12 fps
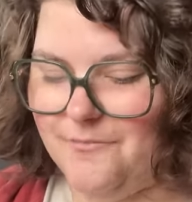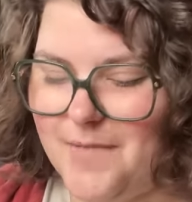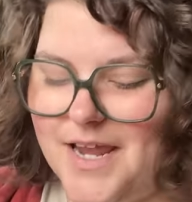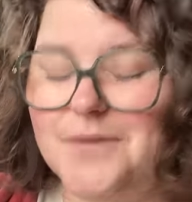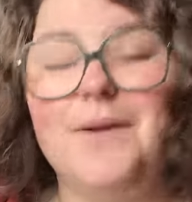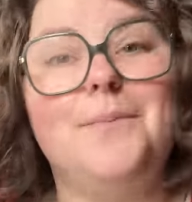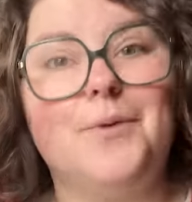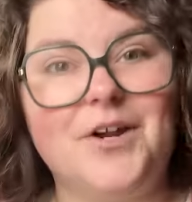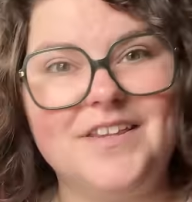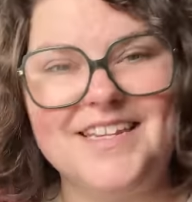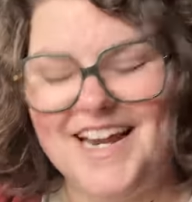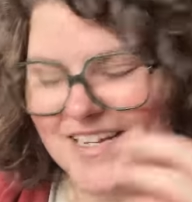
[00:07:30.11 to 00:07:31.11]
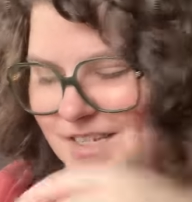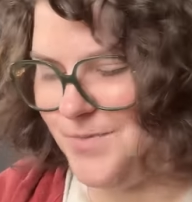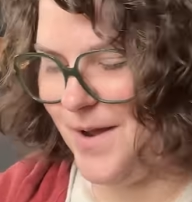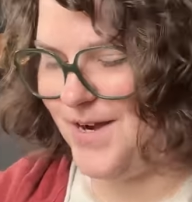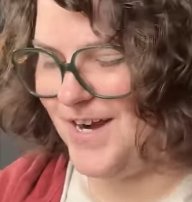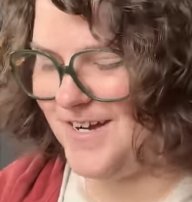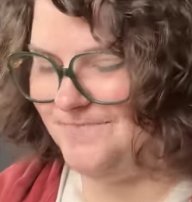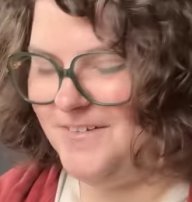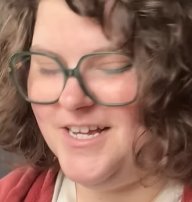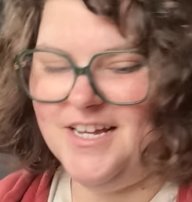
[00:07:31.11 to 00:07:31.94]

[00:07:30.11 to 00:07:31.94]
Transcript: made my birthday sweater.